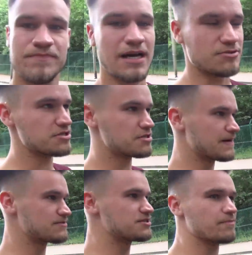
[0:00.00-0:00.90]
I was just
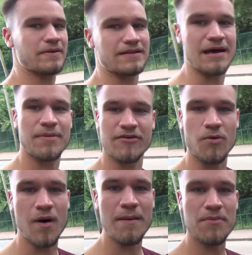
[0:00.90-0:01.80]
about to jump in there, but I've
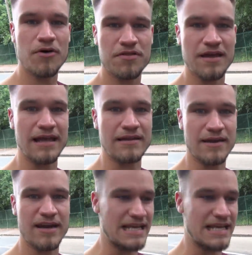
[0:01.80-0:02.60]
got one more thing that I